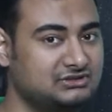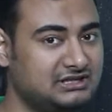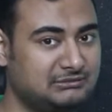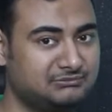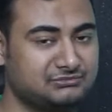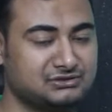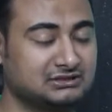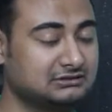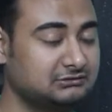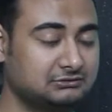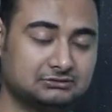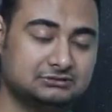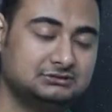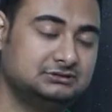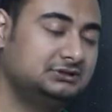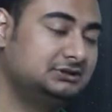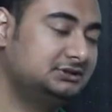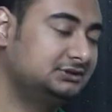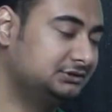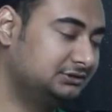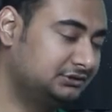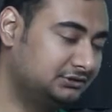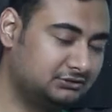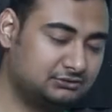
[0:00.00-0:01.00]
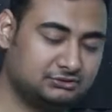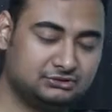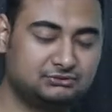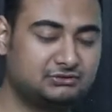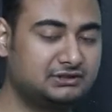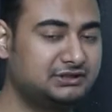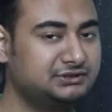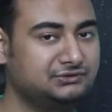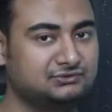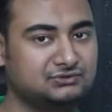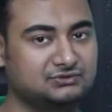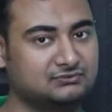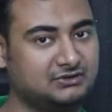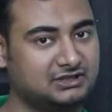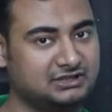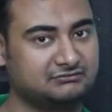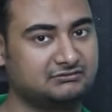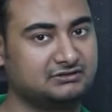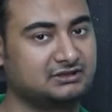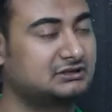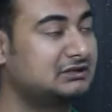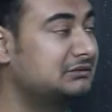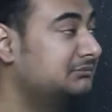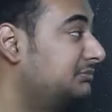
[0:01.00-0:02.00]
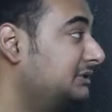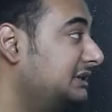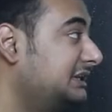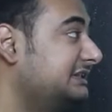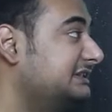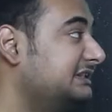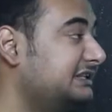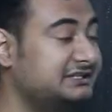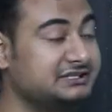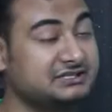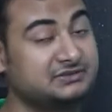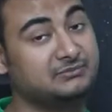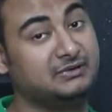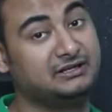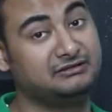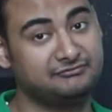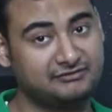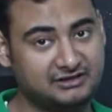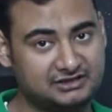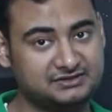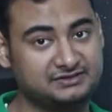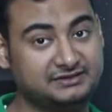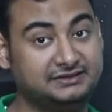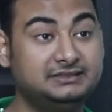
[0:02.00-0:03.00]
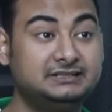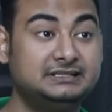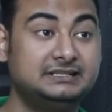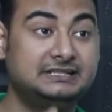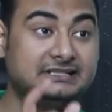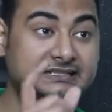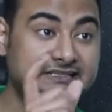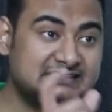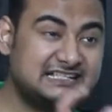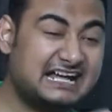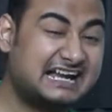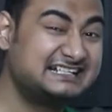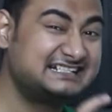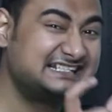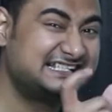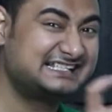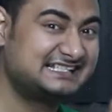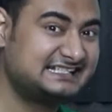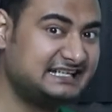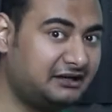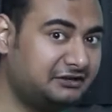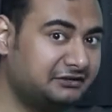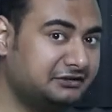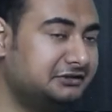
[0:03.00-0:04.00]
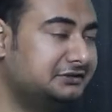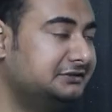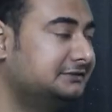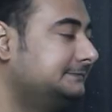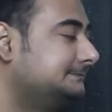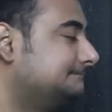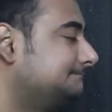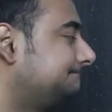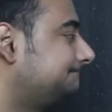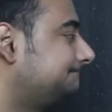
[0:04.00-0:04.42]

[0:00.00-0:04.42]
to Samsung. No, you can use whatever company that is manufacturing that standard.